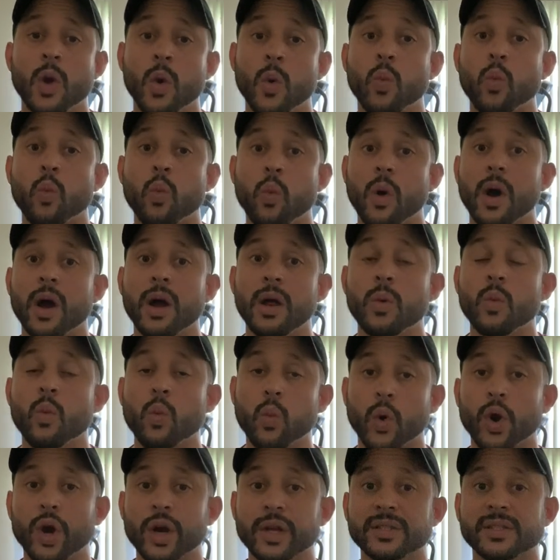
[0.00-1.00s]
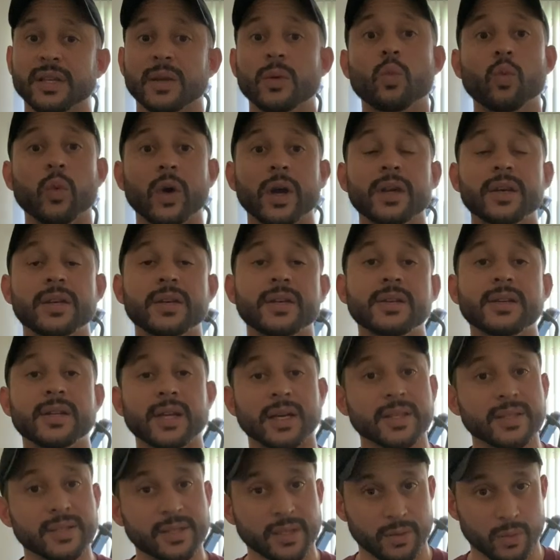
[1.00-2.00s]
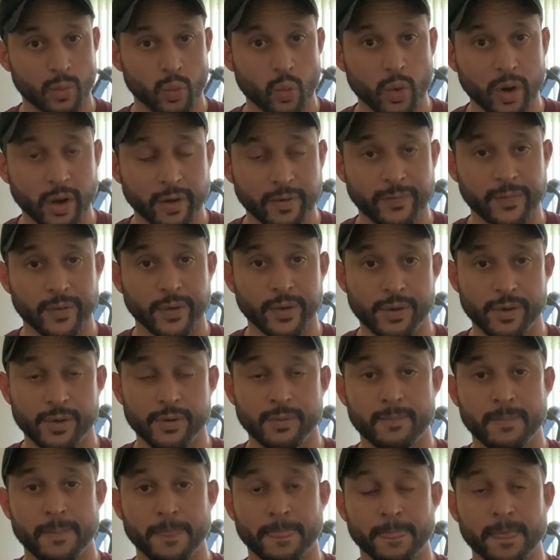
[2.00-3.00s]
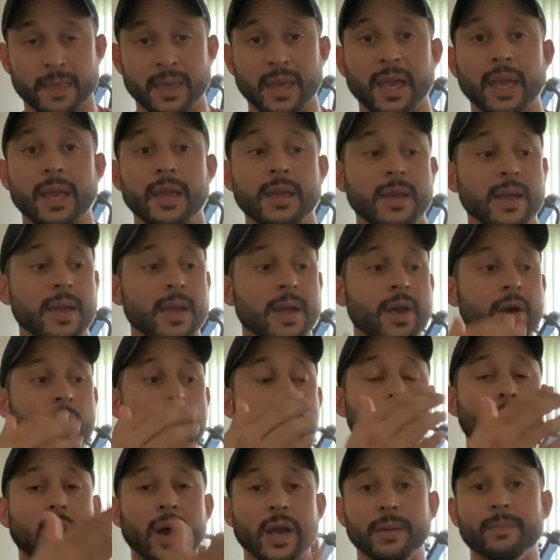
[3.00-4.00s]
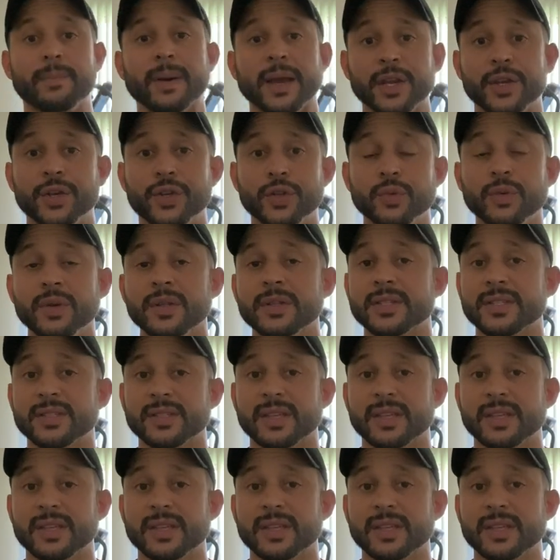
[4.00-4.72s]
what works and what doesn't work for you, okay? By doing